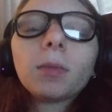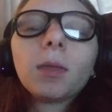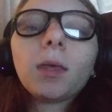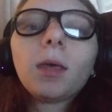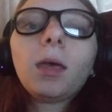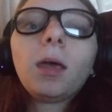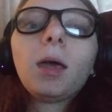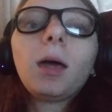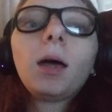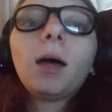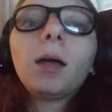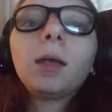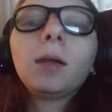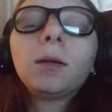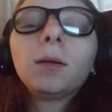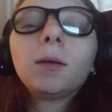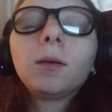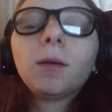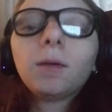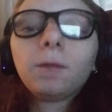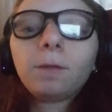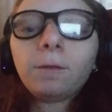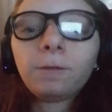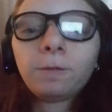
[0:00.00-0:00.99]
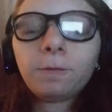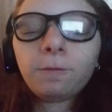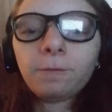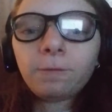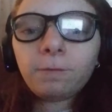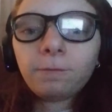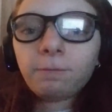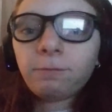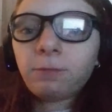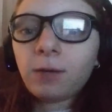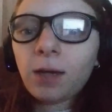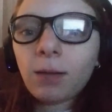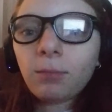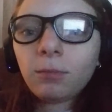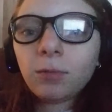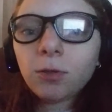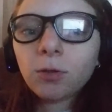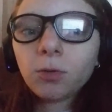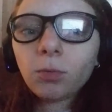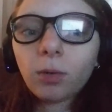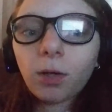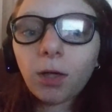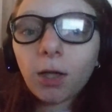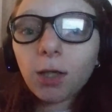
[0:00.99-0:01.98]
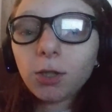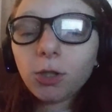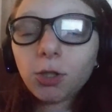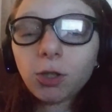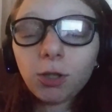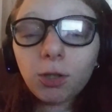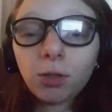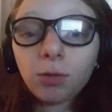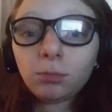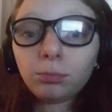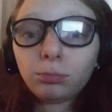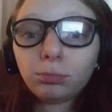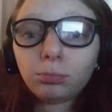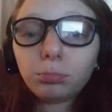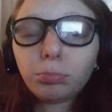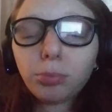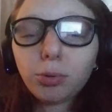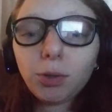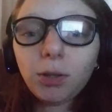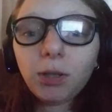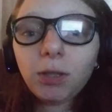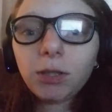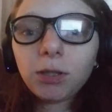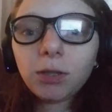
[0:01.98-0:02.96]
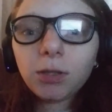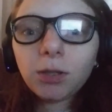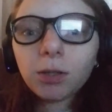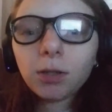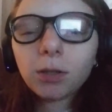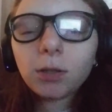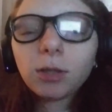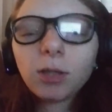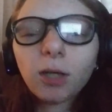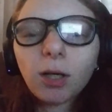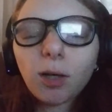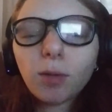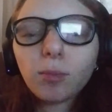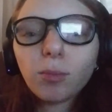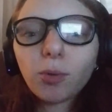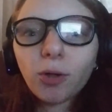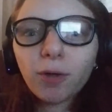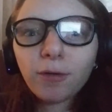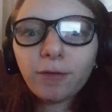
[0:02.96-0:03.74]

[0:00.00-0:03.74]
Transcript: And if family's watching, please tell more